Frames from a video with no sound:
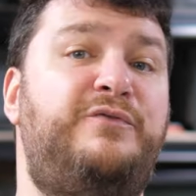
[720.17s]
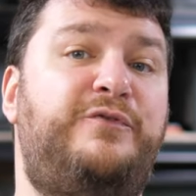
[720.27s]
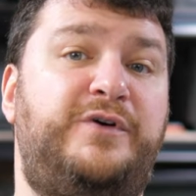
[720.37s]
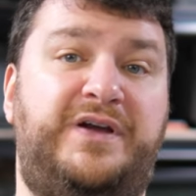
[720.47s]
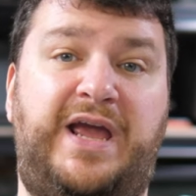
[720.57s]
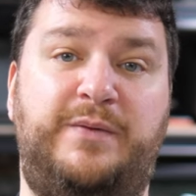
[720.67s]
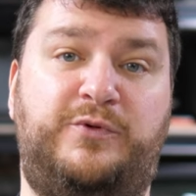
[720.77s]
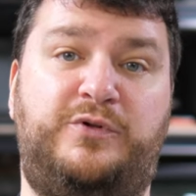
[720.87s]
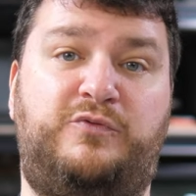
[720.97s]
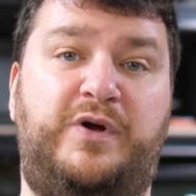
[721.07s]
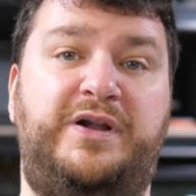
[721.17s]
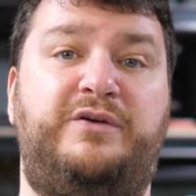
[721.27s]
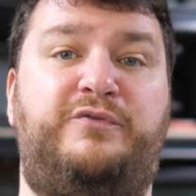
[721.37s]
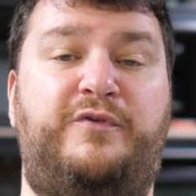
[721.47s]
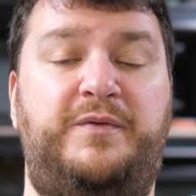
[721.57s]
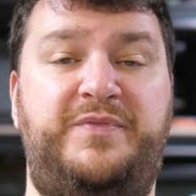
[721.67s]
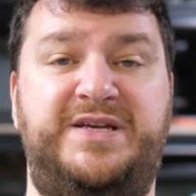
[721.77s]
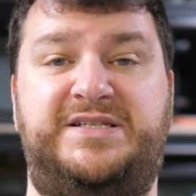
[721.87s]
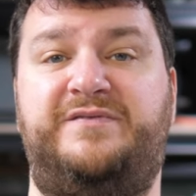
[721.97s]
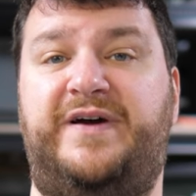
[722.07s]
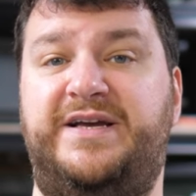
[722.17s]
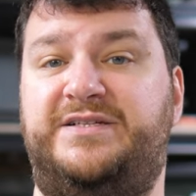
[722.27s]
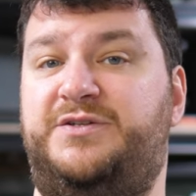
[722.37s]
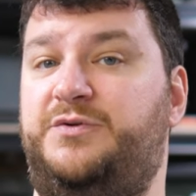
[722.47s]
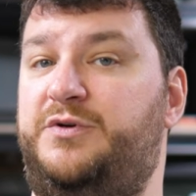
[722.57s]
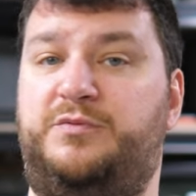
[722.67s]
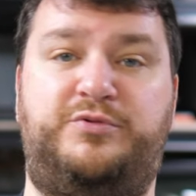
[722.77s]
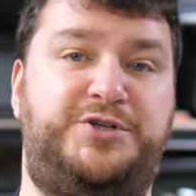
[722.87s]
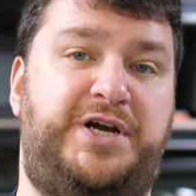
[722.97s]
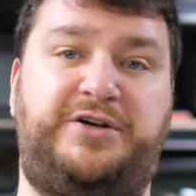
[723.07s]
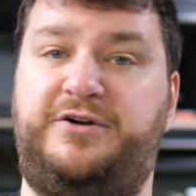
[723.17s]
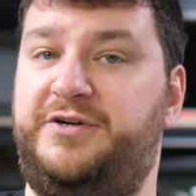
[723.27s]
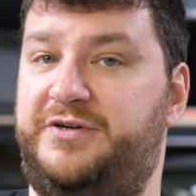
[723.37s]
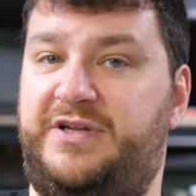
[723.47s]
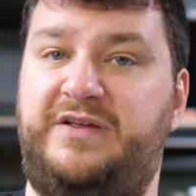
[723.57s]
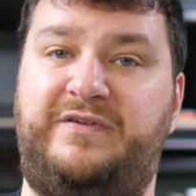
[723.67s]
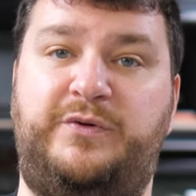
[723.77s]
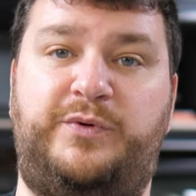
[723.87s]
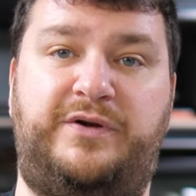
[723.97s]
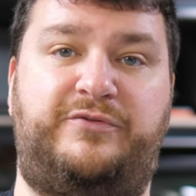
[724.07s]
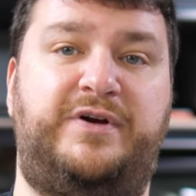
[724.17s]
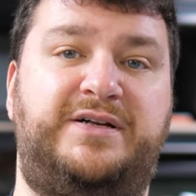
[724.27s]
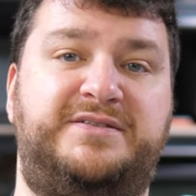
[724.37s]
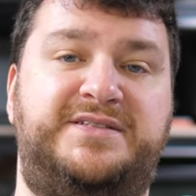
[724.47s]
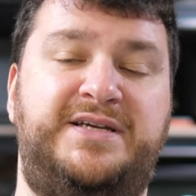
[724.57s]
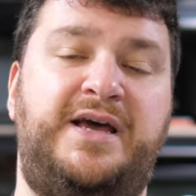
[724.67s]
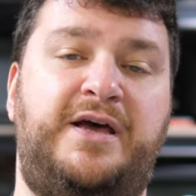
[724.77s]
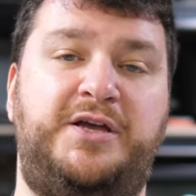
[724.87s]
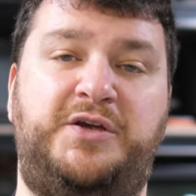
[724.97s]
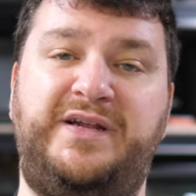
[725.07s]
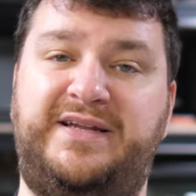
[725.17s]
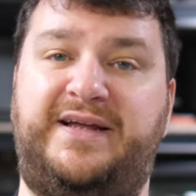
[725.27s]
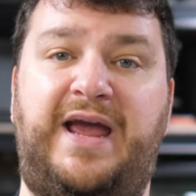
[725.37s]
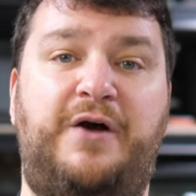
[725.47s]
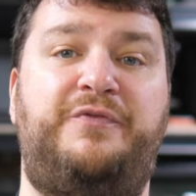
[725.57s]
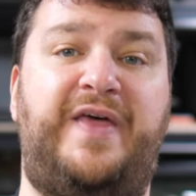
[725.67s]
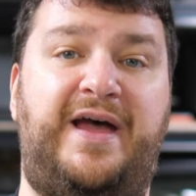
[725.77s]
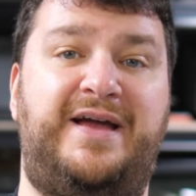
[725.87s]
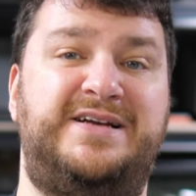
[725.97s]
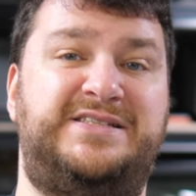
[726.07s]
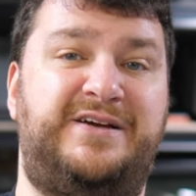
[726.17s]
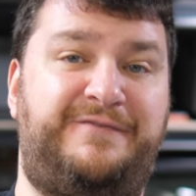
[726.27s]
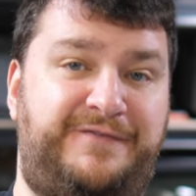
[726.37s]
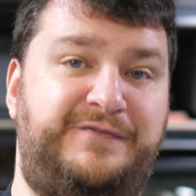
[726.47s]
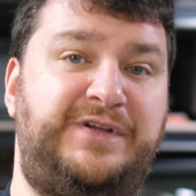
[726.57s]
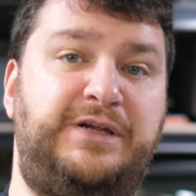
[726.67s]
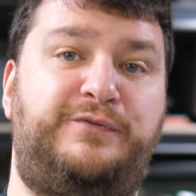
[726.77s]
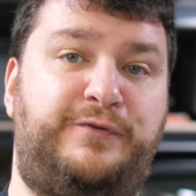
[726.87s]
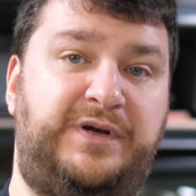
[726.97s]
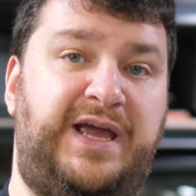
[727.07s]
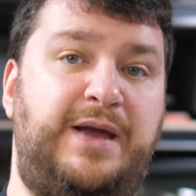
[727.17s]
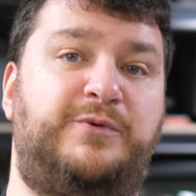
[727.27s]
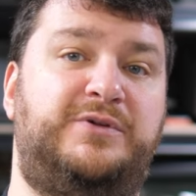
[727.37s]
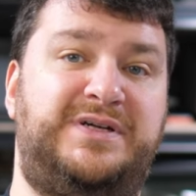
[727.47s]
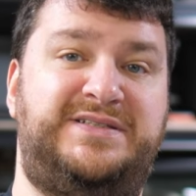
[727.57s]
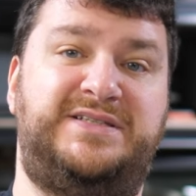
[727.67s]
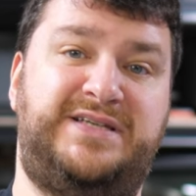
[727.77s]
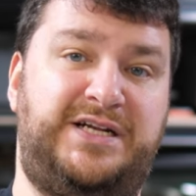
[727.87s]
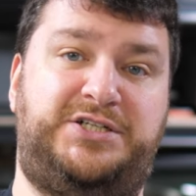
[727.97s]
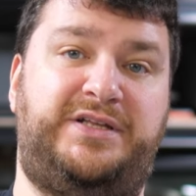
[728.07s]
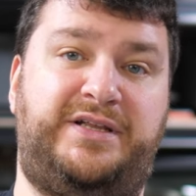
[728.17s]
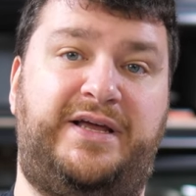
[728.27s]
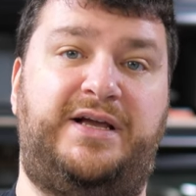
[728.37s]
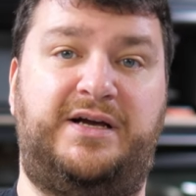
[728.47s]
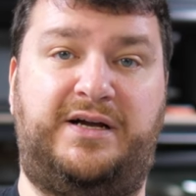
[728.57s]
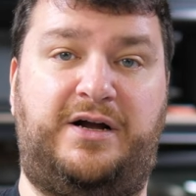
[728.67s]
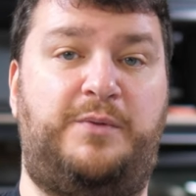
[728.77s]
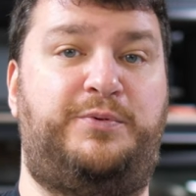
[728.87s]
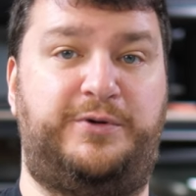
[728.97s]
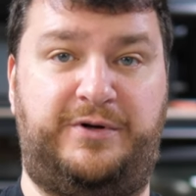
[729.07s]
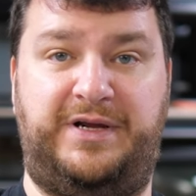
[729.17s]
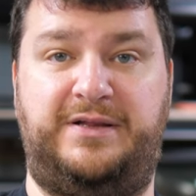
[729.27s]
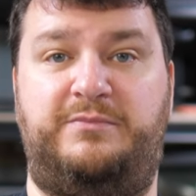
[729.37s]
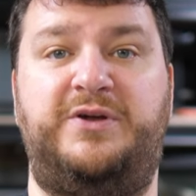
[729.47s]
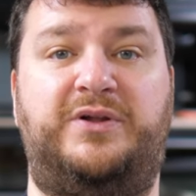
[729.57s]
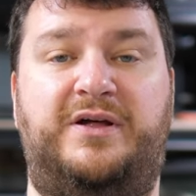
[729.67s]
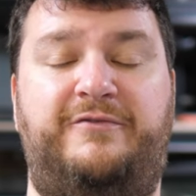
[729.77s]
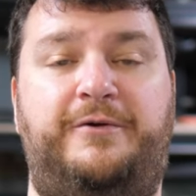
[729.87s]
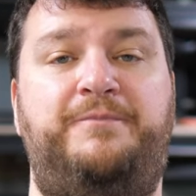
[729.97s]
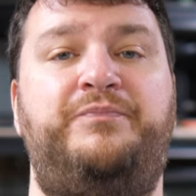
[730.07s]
foot cable running from this device to your projector, your TV, whatever else, you need to count that as a 15 foot cable. It's essentially like a coupler in the middle of it.